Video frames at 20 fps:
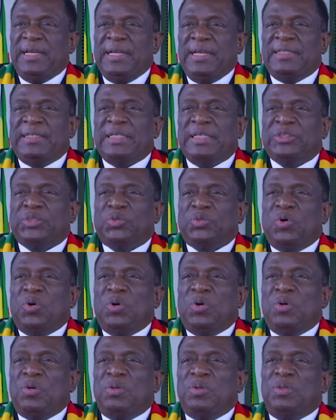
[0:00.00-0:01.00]
Let us
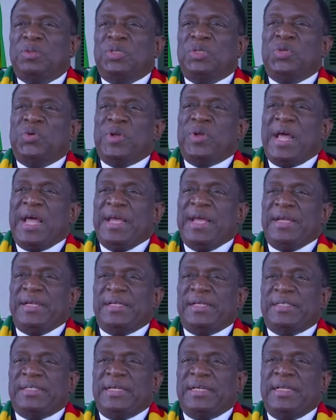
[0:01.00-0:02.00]
all
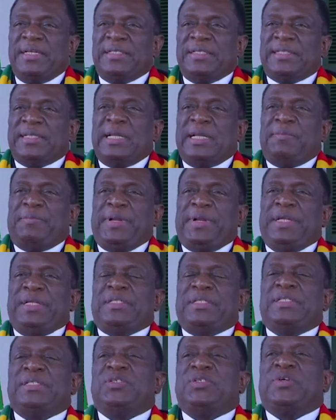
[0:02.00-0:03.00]
unite and
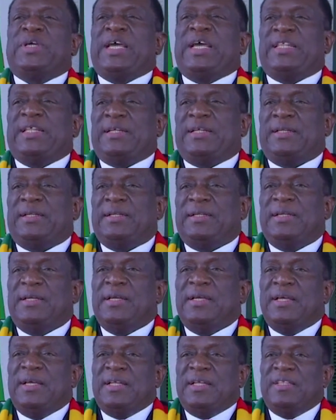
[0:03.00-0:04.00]
celebrate together
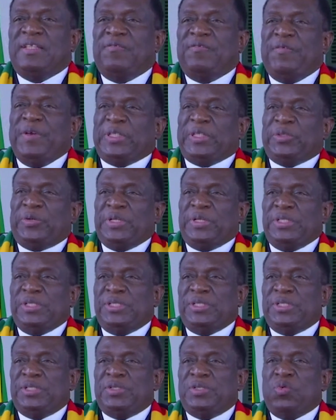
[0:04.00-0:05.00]
the
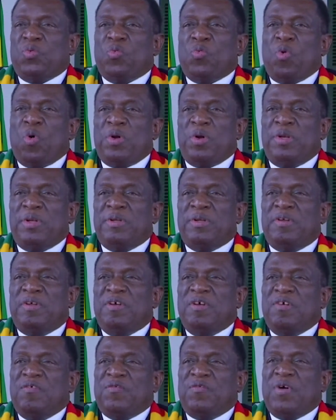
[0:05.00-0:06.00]
victories
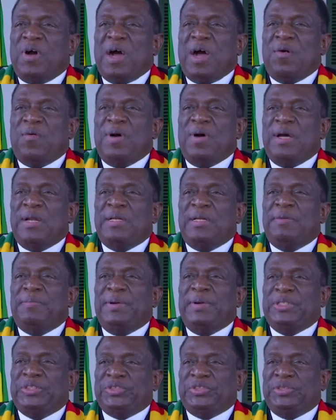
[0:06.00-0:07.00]
won for our
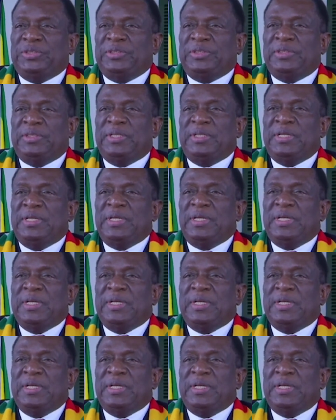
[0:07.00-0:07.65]
liberation,